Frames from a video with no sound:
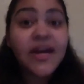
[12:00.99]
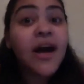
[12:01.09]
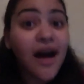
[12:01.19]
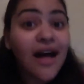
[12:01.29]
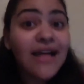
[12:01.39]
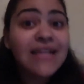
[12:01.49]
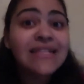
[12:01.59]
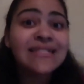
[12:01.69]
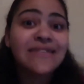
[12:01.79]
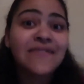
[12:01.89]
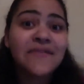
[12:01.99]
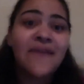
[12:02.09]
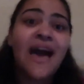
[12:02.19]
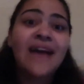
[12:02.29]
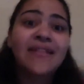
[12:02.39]
because of the
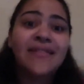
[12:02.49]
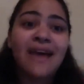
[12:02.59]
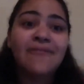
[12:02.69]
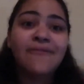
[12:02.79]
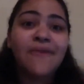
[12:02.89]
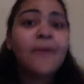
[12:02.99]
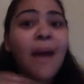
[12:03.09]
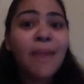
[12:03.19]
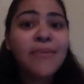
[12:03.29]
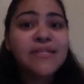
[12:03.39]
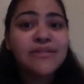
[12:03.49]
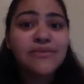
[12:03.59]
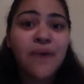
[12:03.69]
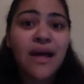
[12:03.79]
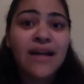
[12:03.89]
fact that from
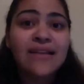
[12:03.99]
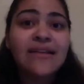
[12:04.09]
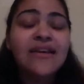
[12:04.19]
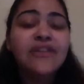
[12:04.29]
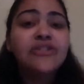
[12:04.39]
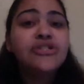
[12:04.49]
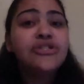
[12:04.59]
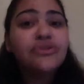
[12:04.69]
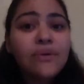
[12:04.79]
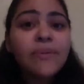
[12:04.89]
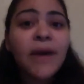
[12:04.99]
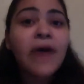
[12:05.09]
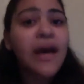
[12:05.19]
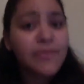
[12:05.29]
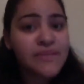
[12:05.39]
episode one to
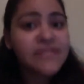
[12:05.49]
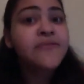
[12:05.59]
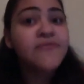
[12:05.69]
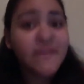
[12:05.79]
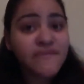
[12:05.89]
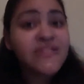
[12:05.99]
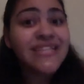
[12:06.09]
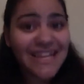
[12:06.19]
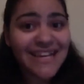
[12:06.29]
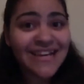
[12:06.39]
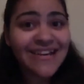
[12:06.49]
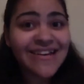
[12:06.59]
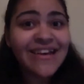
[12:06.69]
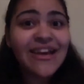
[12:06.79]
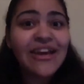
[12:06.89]
about episode
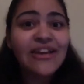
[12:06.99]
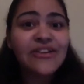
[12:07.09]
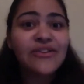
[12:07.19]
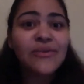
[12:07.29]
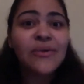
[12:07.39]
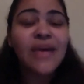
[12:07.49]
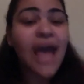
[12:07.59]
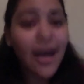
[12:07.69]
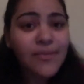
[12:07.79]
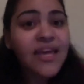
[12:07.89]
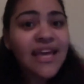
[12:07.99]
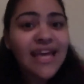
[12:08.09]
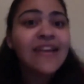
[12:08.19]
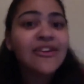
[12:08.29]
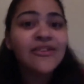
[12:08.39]
15, you kept
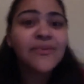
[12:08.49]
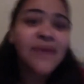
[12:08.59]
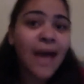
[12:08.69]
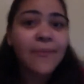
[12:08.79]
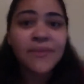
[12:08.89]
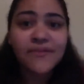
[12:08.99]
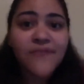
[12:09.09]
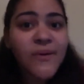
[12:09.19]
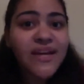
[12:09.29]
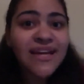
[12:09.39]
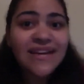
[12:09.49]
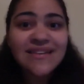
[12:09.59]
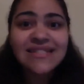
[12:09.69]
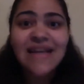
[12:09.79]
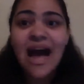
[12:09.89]
me in, you kept me
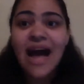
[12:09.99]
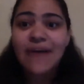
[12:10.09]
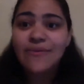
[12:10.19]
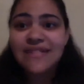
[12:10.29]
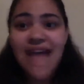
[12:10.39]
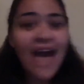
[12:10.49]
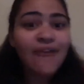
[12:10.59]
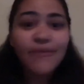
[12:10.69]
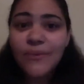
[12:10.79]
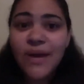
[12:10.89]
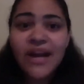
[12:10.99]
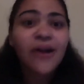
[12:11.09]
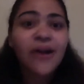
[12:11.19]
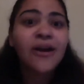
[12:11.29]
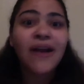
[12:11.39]
focused. I was
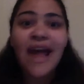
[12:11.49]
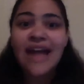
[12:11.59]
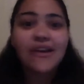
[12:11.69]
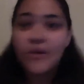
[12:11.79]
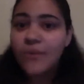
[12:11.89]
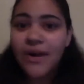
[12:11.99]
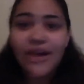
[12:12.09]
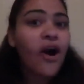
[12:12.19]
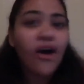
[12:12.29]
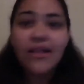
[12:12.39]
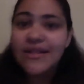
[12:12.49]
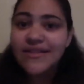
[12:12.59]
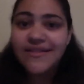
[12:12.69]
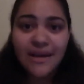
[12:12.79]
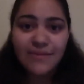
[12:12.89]
everywhere and nowhere all
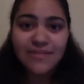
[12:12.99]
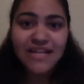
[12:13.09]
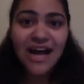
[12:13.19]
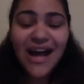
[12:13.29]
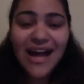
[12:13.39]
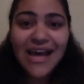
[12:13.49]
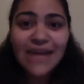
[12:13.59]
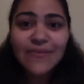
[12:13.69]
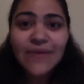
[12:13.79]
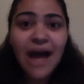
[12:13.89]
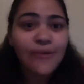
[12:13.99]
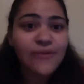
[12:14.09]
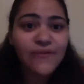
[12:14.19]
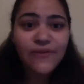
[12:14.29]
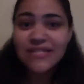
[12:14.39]
at the same time. I
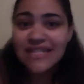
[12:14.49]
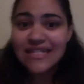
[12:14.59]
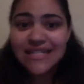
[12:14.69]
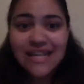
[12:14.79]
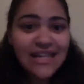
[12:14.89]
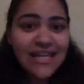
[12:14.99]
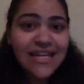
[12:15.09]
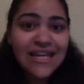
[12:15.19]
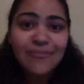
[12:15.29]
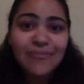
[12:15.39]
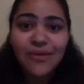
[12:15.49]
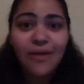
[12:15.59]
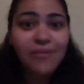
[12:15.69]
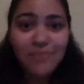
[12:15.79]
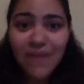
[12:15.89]
was first lead, second lead,
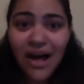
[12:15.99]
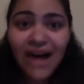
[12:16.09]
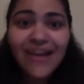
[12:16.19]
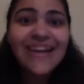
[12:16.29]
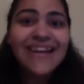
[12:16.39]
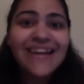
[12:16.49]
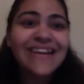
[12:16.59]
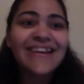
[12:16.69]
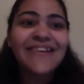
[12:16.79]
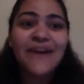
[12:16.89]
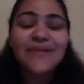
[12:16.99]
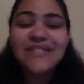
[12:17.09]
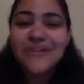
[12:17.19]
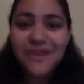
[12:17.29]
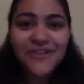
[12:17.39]
blah, blah, blah. You know, I
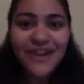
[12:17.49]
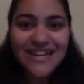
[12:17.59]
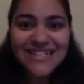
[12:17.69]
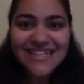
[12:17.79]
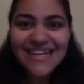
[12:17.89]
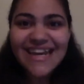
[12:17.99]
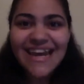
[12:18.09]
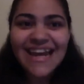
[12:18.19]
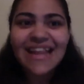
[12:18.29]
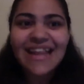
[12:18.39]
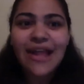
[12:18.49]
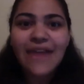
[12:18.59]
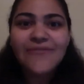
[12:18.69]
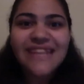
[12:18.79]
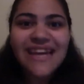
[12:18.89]
was going crazy and I
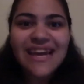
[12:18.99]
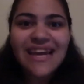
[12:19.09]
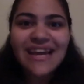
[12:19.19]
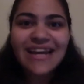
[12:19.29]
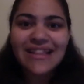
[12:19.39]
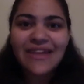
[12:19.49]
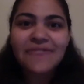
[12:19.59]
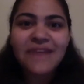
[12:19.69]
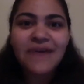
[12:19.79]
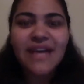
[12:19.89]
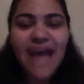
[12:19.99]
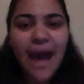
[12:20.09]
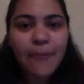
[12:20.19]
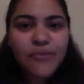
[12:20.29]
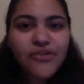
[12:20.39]
loved it and I loved how it
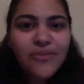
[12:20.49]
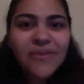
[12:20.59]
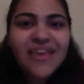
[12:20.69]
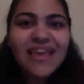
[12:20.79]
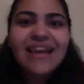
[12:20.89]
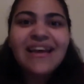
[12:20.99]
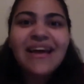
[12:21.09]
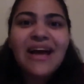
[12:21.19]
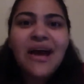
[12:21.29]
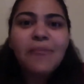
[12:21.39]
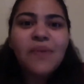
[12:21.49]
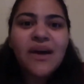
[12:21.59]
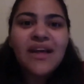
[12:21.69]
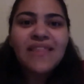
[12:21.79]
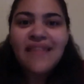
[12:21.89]
captured me.
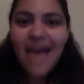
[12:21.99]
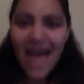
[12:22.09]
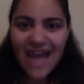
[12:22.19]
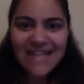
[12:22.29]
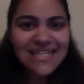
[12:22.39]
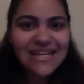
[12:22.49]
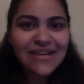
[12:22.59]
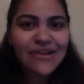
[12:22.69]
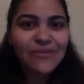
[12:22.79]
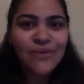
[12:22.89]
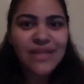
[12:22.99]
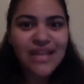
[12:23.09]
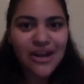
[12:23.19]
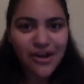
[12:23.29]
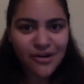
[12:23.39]
But the ending
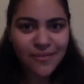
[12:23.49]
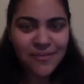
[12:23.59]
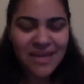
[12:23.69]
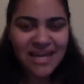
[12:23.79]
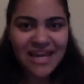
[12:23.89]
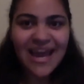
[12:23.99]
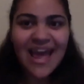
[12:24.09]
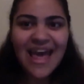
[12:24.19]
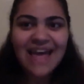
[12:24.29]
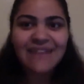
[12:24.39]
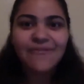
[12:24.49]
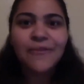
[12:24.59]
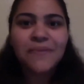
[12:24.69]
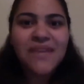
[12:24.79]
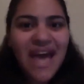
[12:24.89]
really hurt me. And
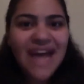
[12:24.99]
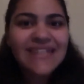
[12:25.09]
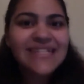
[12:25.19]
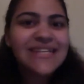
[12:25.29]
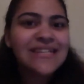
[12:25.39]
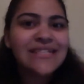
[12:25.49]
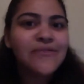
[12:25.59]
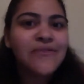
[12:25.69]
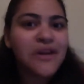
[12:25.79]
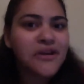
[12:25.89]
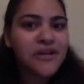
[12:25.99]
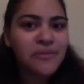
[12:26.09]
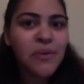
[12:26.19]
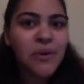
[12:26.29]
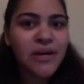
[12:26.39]
for me, endings are very
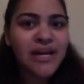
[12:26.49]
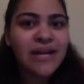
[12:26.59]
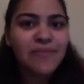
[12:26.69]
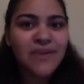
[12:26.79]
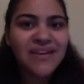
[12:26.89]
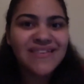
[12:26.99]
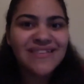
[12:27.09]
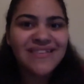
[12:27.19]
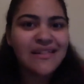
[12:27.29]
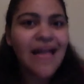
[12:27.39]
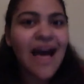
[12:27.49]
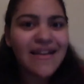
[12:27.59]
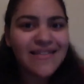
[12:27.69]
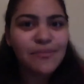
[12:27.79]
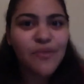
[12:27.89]
important because it's the
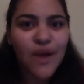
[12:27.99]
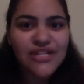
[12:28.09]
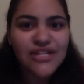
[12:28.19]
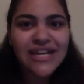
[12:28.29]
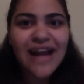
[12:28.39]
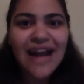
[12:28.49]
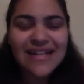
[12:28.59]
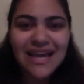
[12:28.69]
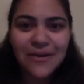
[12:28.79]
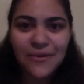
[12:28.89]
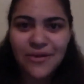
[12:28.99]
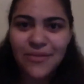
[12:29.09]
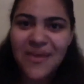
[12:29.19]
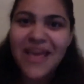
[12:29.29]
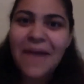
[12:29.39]
last impression I take
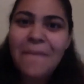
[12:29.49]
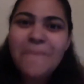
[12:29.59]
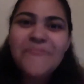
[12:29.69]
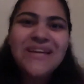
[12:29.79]
with me.